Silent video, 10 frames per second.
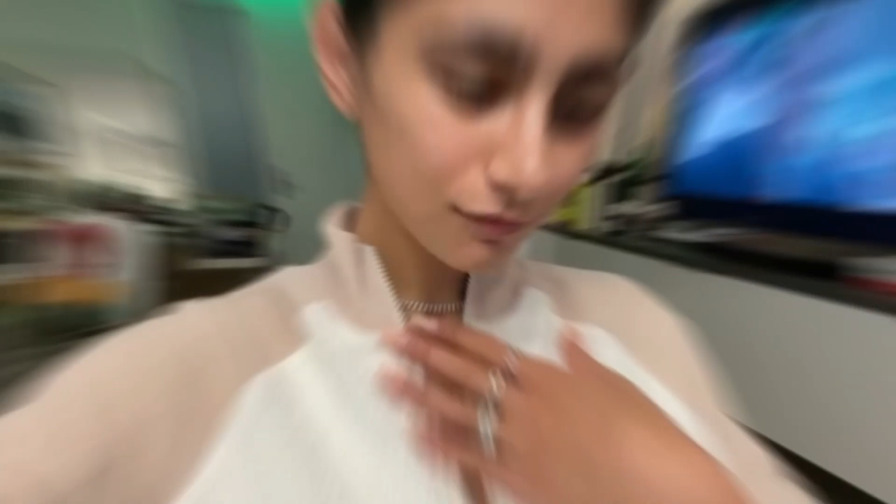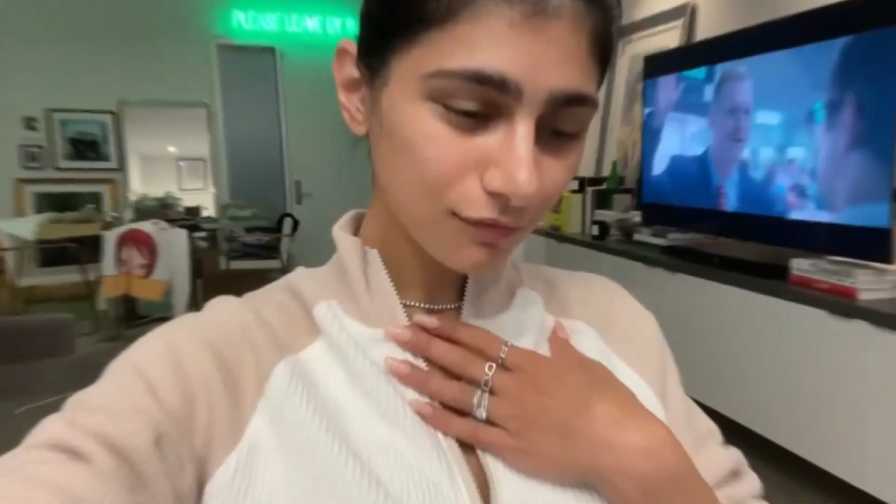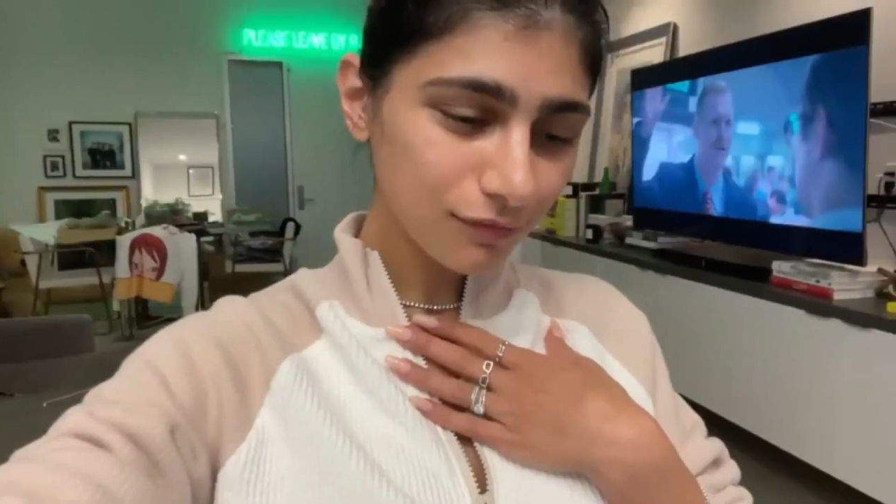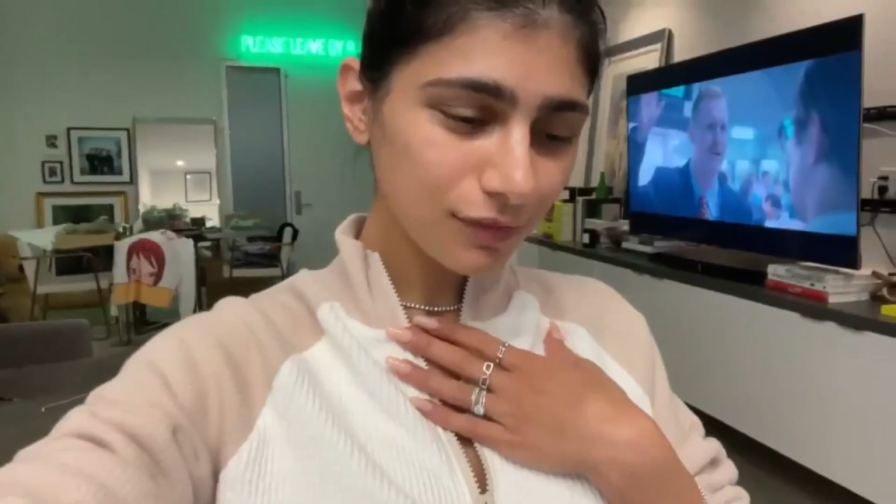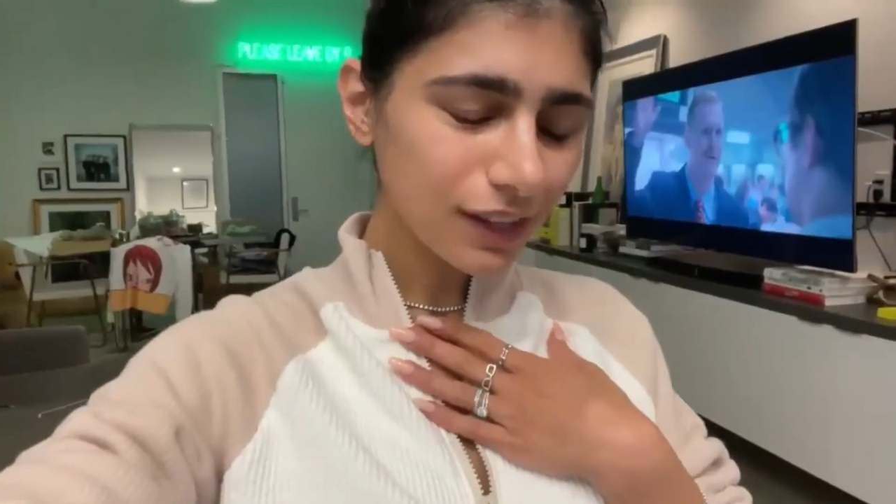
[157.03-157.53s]

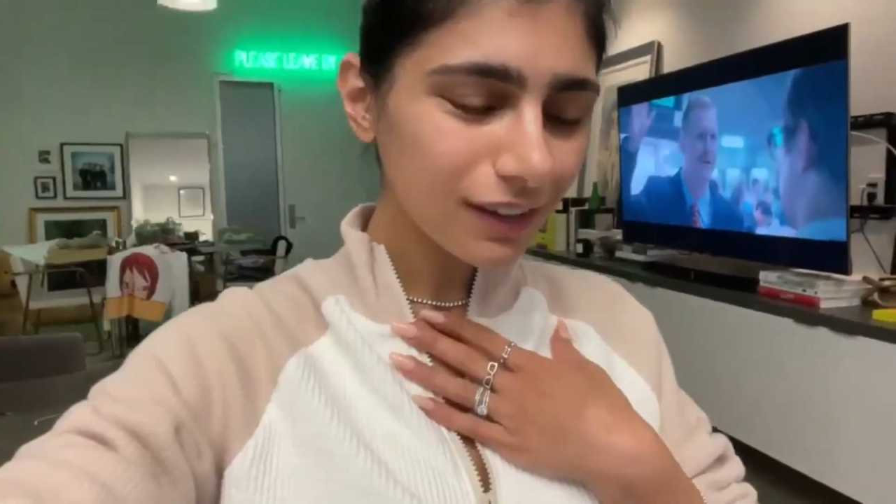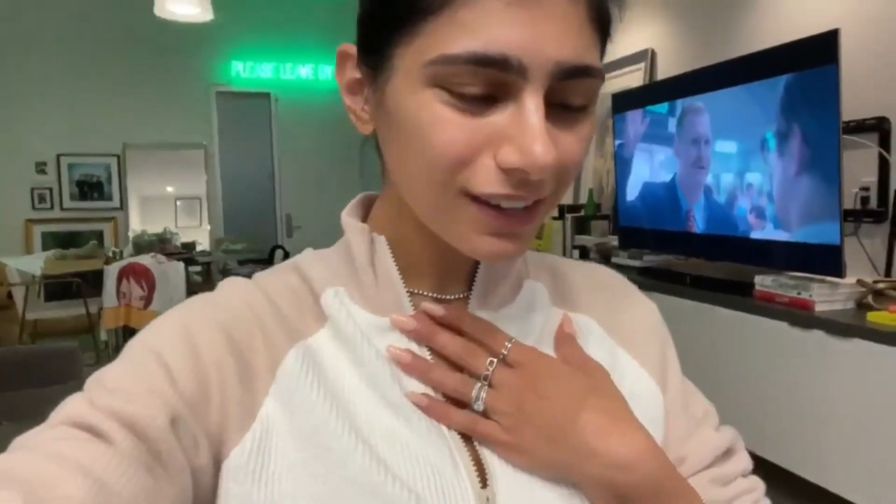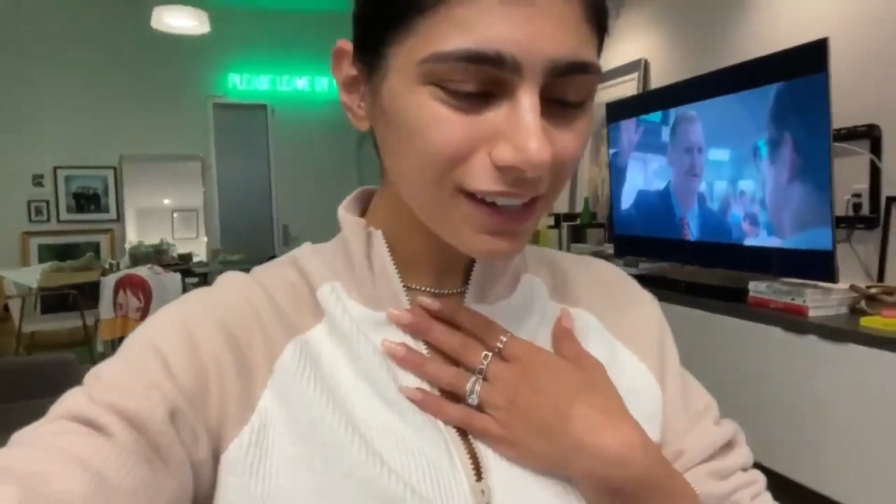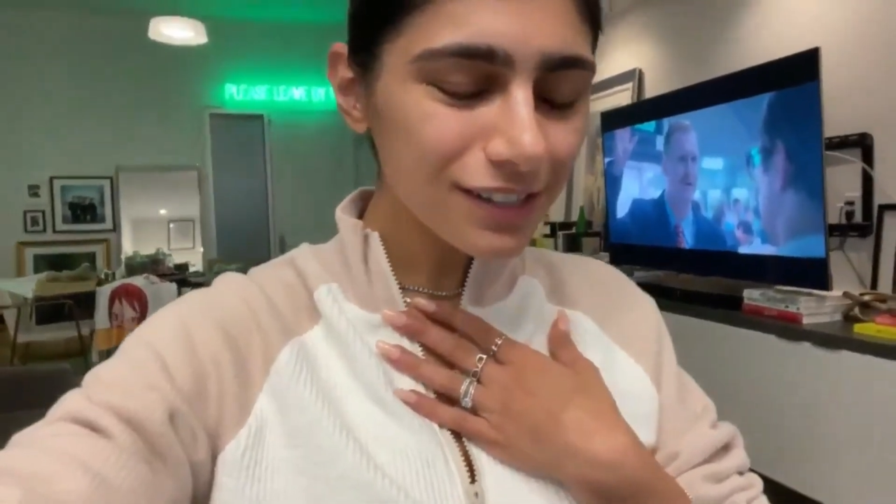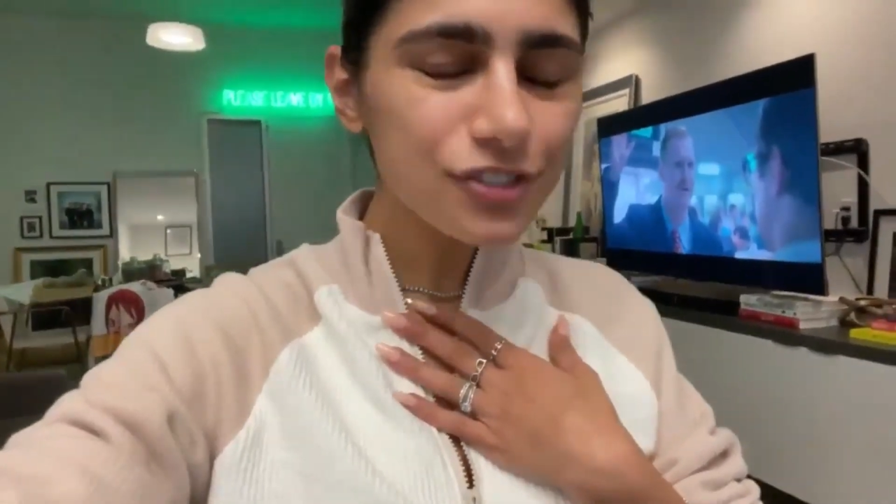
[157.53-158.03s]

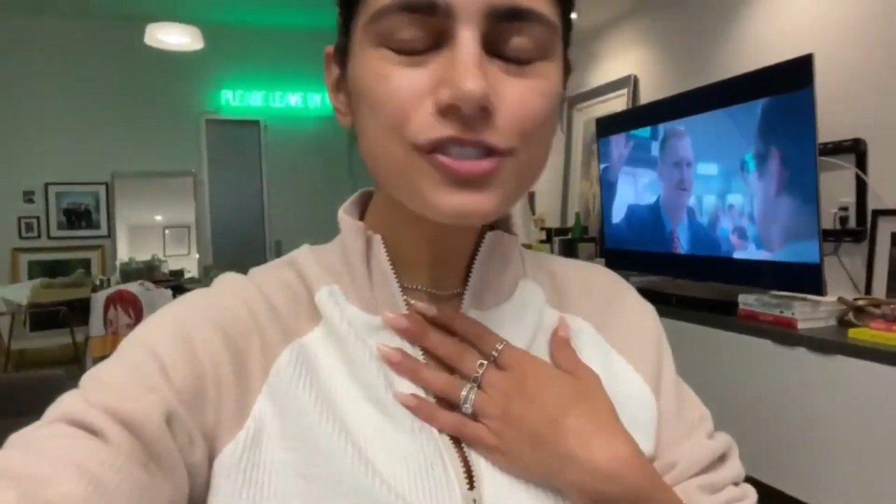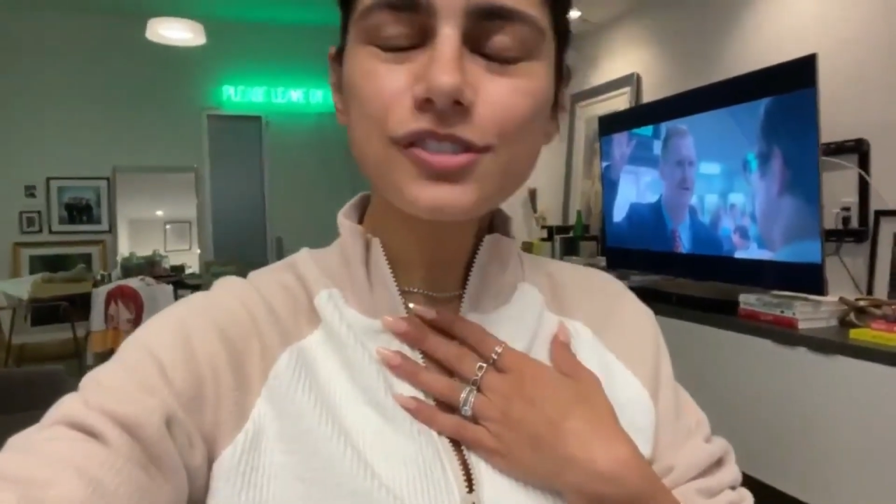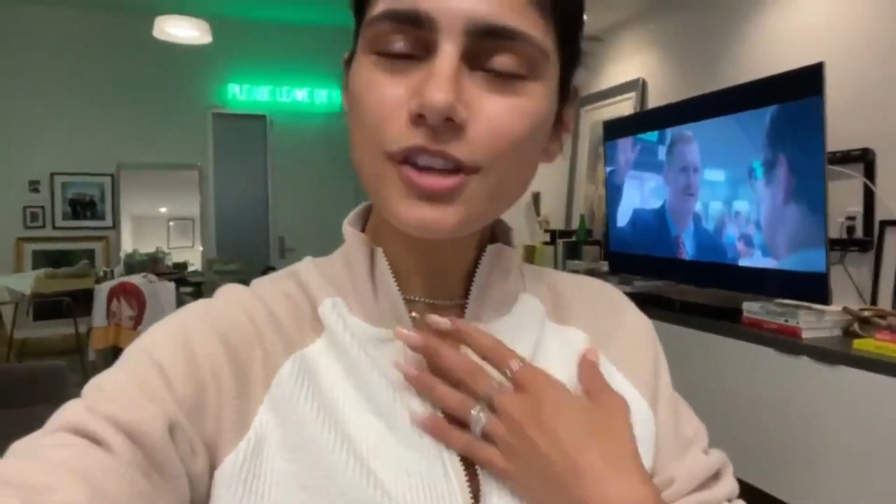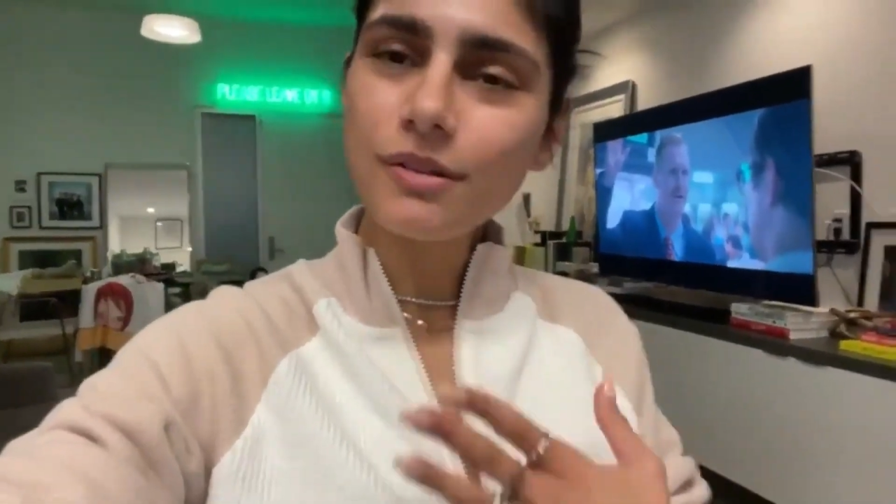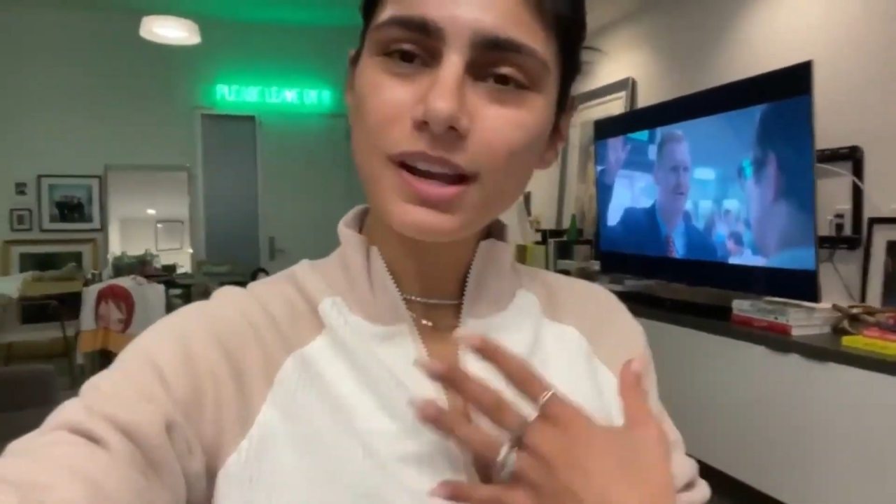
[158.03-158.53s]

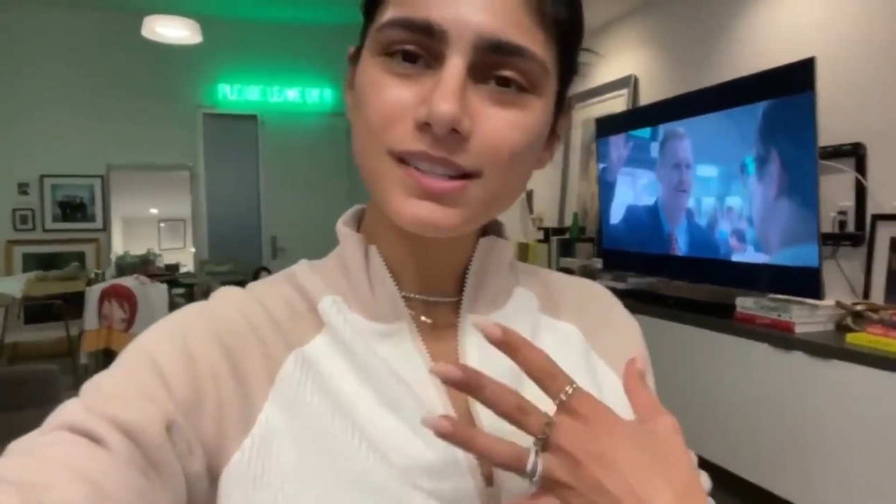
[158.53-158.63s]
2015,